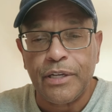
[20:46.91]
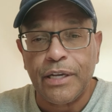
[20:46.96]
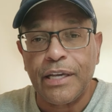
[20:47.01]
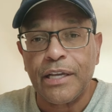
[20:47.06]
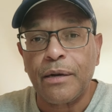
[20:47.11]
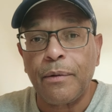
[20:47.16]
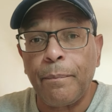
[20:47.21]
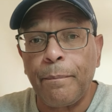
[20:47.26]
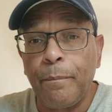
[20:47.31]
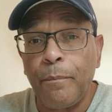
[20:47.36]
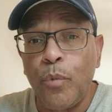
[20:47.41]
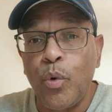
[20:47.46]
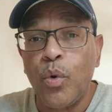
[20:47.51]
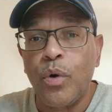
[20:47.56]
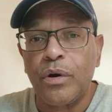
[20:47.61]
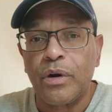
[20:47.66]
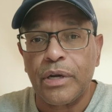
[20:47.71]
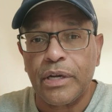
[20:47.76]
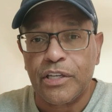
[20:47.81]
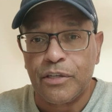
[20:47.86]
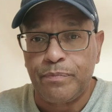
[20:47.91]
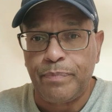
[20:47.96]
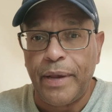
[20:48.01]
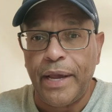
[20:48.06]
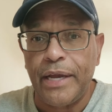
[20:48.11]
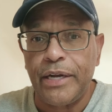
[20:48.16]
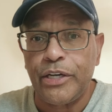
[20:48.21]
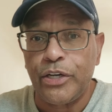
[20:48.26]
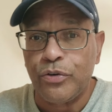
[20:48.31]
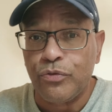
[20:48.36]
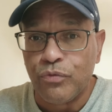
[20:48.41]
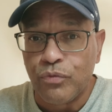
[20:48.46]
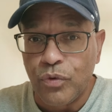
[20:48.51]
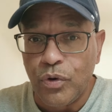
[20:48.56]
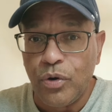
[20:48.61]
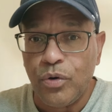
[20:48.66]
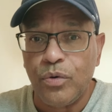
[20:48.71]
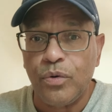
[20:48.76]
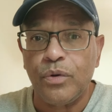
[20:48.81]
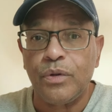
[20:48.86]
to get a more expanded
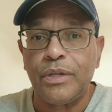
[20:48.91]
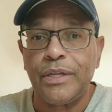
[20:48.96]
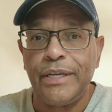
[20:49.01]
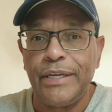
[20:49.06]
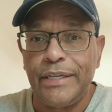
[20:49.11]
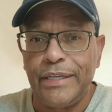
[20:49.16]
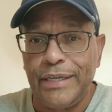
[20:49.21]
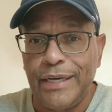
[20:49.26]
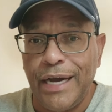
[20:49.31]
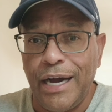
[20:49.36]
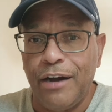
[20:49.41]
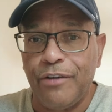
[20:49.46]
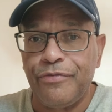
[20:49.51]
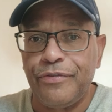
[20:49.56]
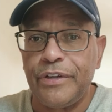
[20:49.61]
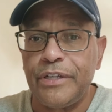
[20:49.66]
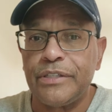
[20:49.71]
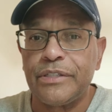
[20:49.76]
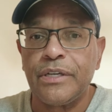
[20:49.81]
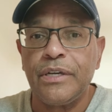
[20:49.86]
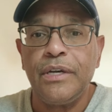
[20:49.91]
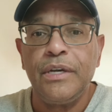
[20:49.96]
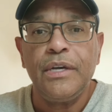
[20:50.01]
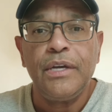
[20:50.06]
role in the offense.